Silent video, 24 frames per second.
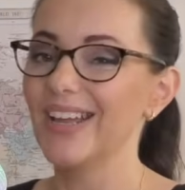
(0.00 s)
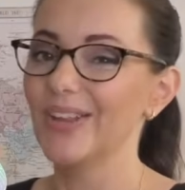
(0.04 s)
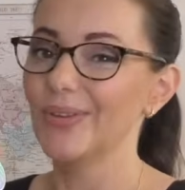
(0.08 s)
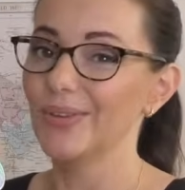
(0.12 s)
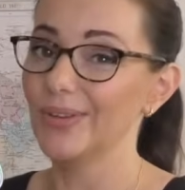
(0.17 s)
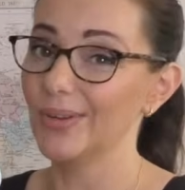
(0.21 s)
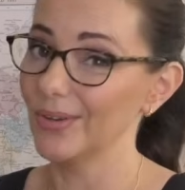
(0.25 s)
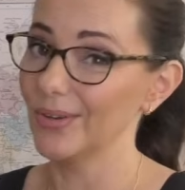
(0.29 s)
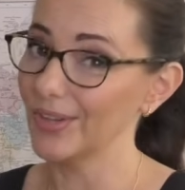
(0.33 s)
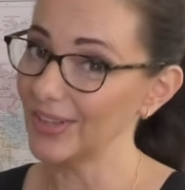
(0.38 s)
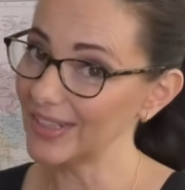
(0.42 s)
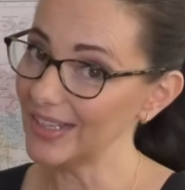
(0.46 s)

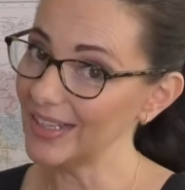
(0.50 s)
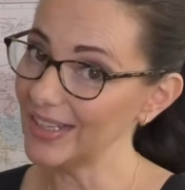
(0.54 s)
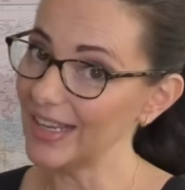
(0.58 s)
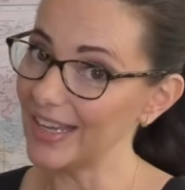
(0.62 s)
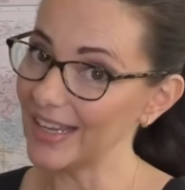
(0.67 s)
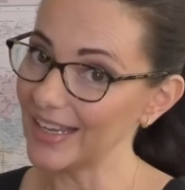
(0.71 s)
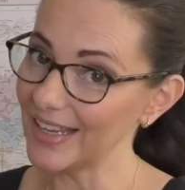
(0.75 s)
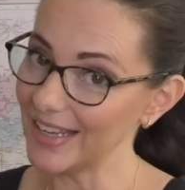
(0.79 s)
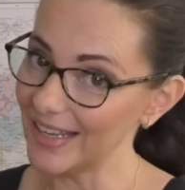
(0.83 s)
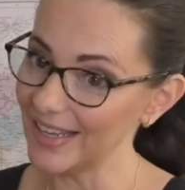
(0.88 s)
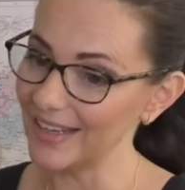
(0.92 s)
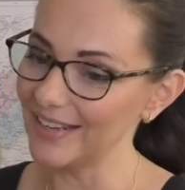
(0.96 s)
The only thing
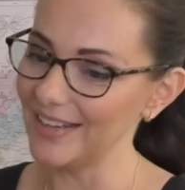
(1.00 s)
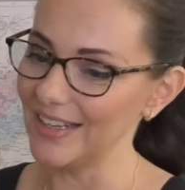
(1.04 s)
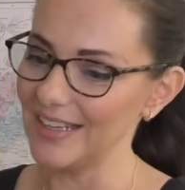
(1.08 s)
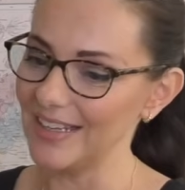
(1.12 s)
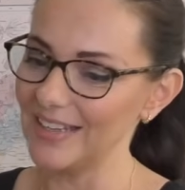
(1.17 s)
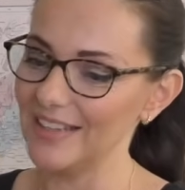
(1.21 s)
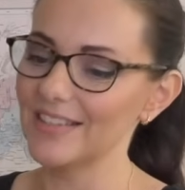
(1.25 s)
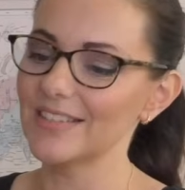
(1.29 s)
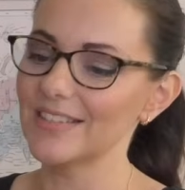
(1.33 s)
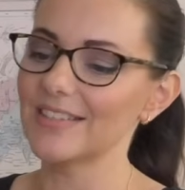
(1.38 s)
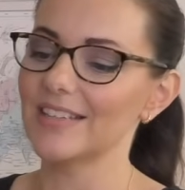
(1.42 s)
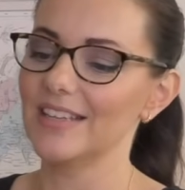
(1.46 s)
again
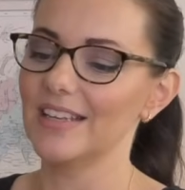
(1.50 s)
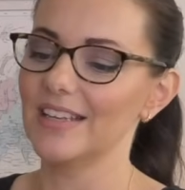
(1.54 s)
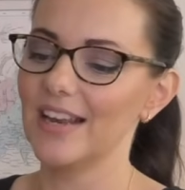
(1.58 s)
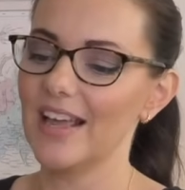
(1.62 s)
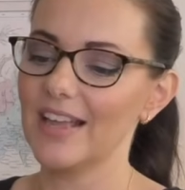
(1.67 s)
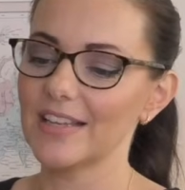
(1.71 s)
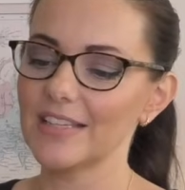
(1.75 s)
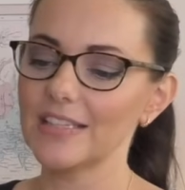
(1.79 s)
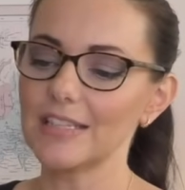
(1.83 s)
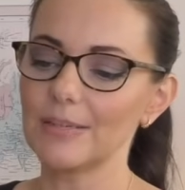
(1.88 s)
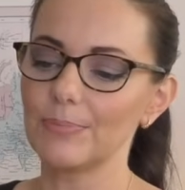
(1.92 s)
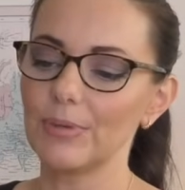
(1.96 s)
is it
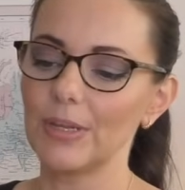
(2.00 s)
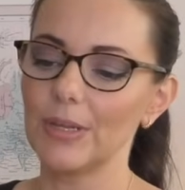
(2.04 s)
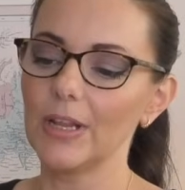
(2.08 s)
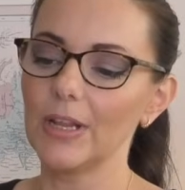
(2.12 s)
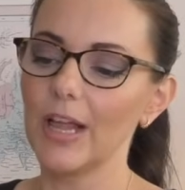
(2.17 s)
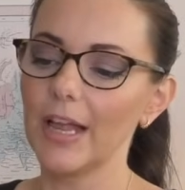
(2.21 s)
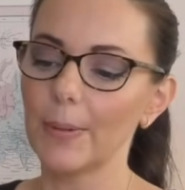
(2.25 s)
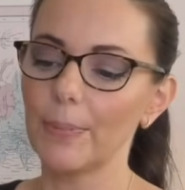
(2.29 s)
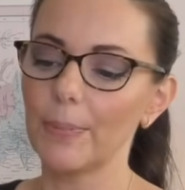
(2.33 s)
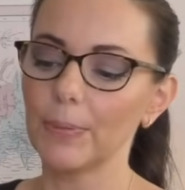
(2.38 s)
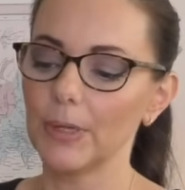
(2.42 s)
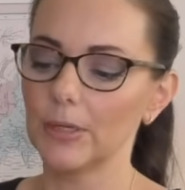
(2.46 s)
has to be
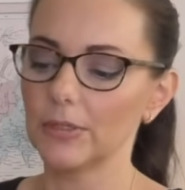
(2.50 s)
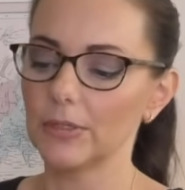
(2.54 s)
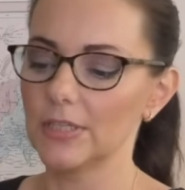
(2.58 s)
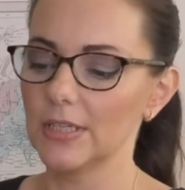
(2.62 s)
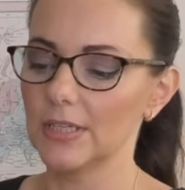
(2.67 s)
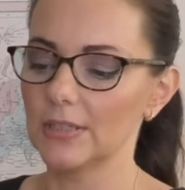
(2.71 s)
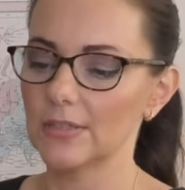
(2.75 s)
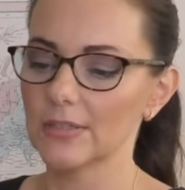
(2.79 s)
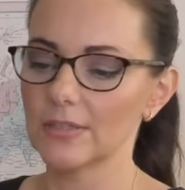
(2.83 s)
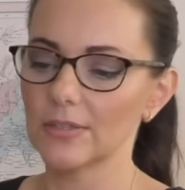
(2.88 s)
like plugged in.